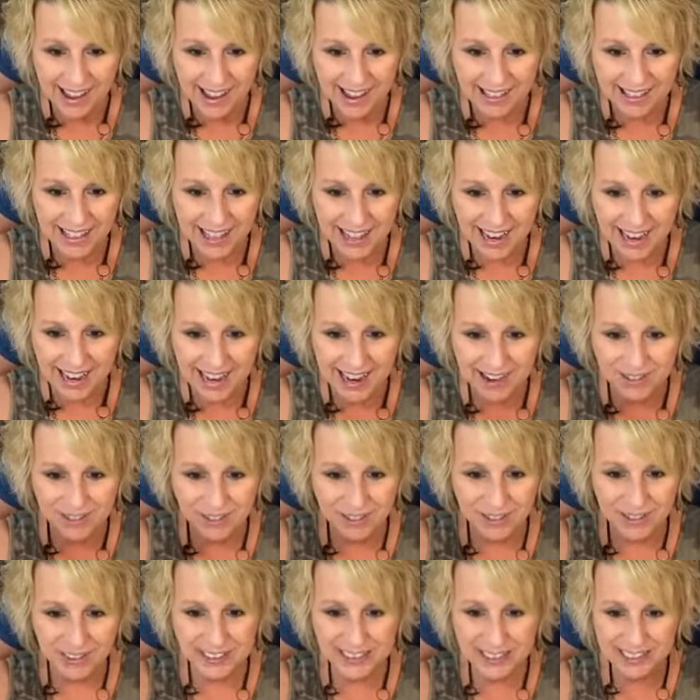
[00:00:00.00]
nice. they
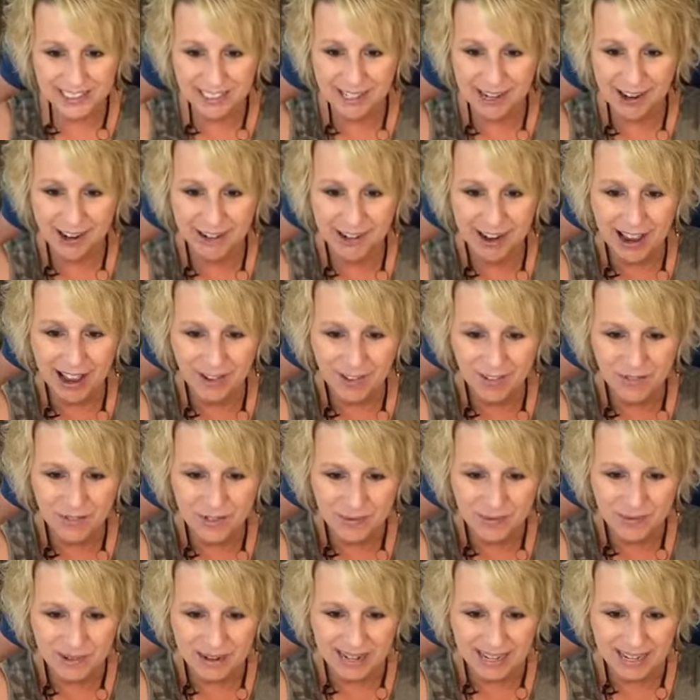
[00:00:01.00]
have really showed out
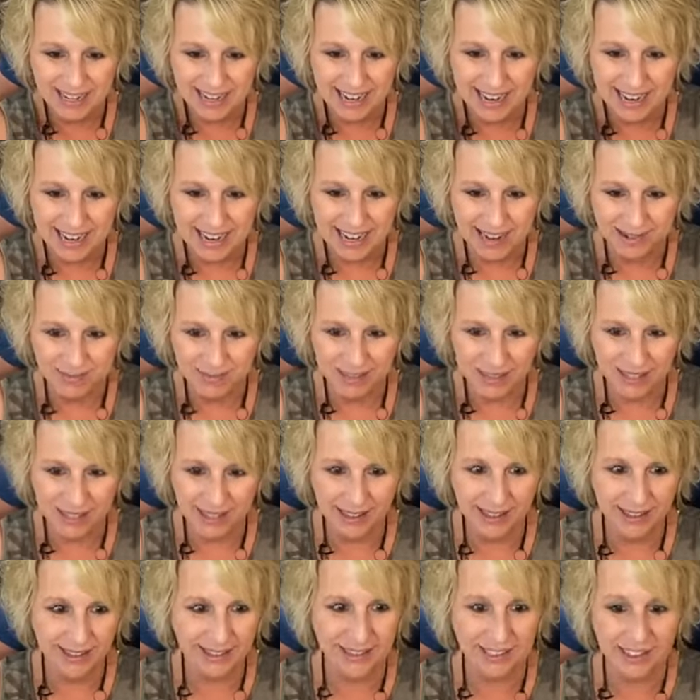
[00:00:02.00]
for me today. I'm
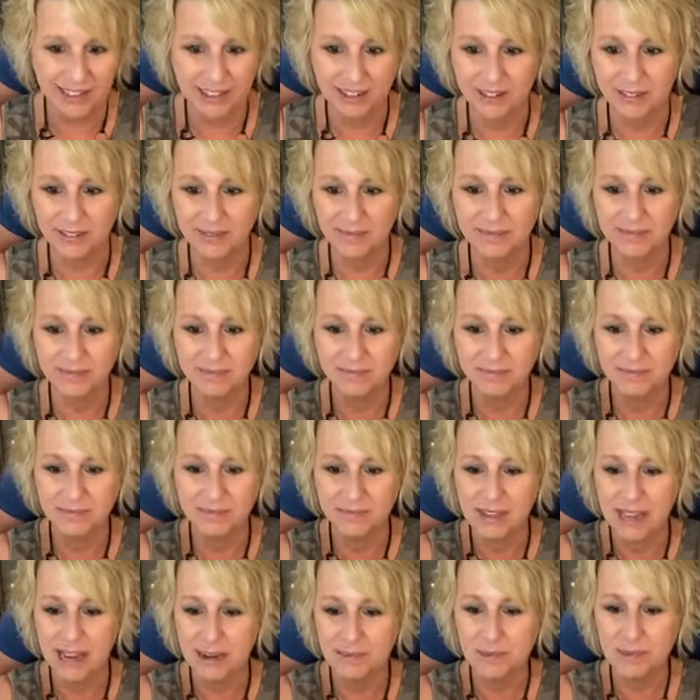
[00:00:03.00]
telling you.
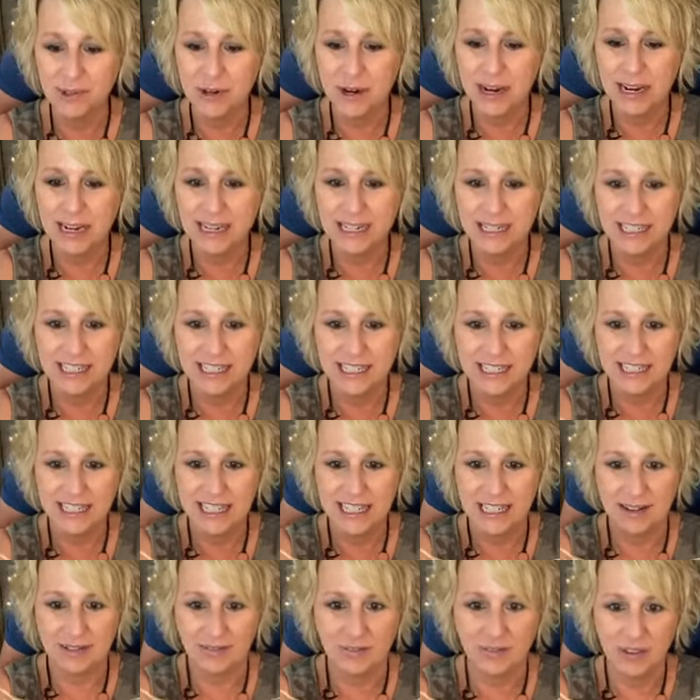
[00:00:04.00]
I'm trying to
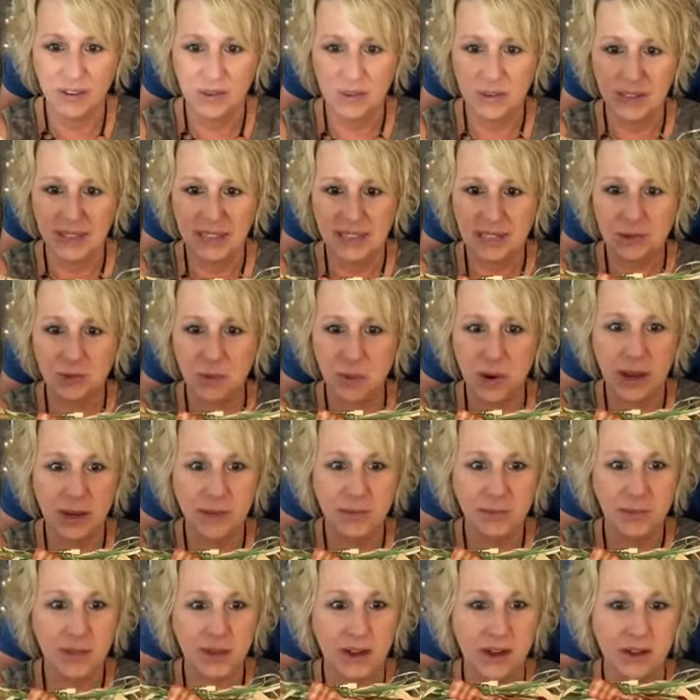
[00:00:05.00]
just get a few of these
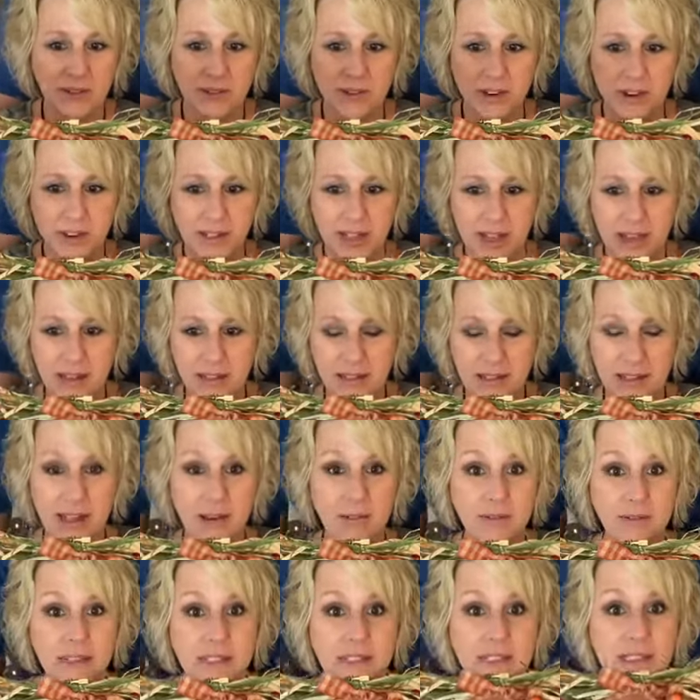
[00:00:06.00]
webs off, y'all. That,
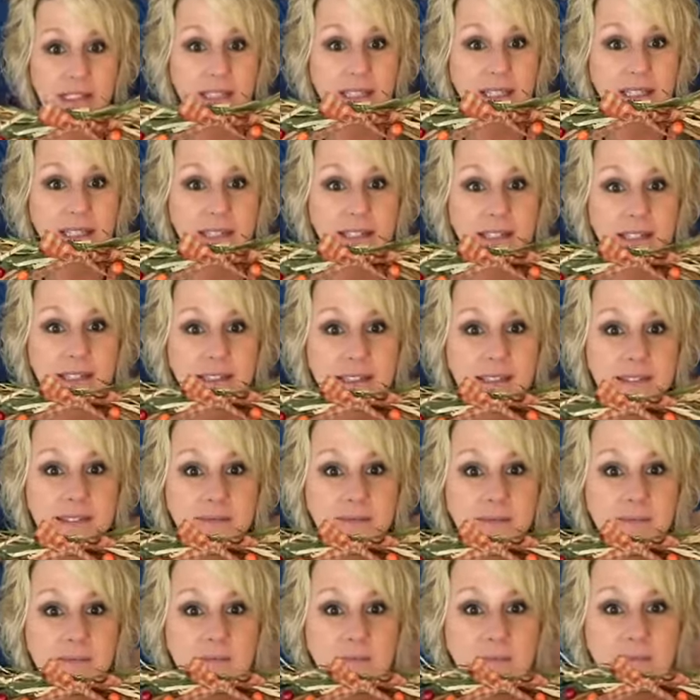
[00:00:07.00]
that was who
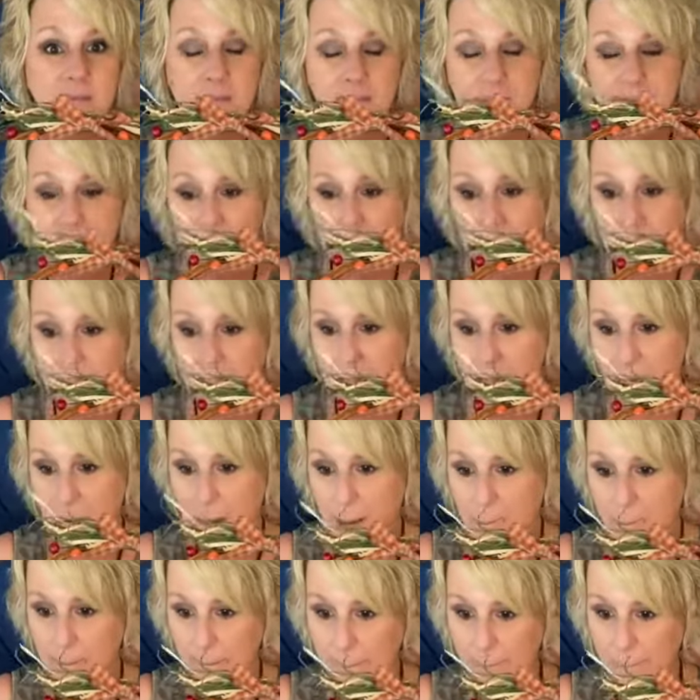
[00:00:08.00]
else here? Hey,
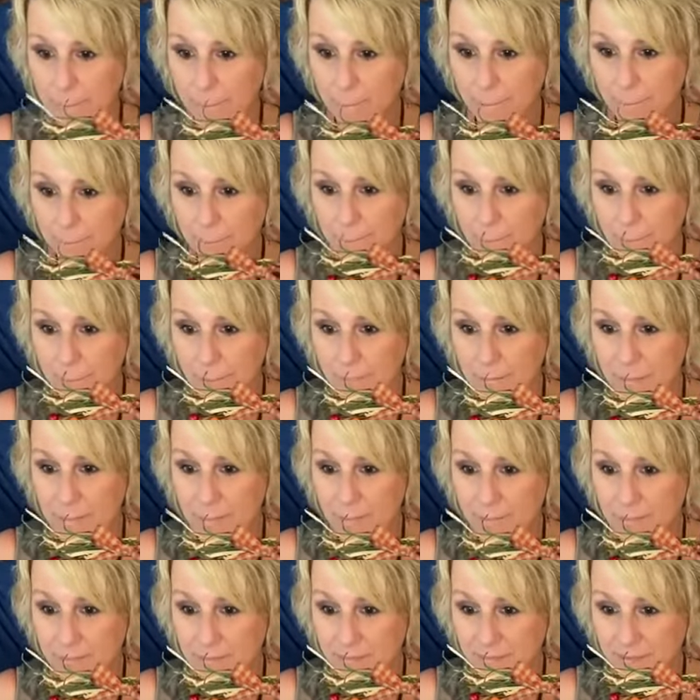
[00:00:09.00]
Trish,
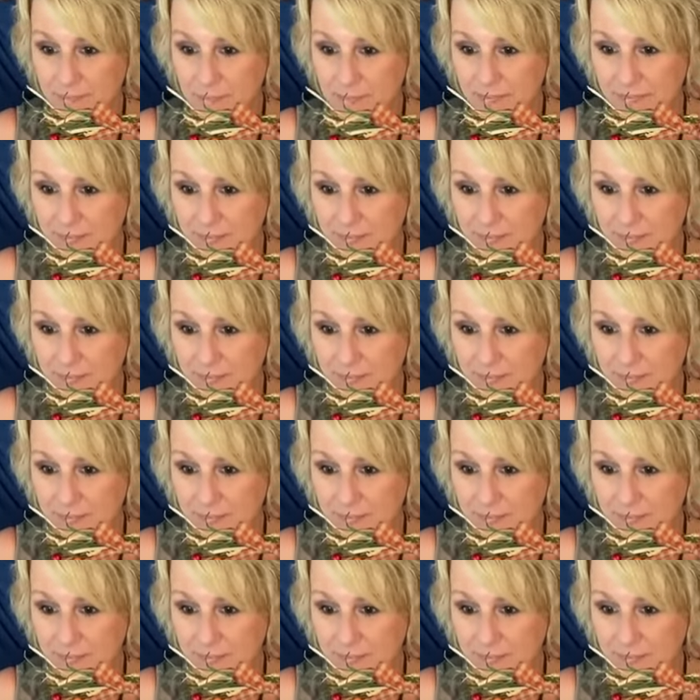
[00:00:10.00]
Betty,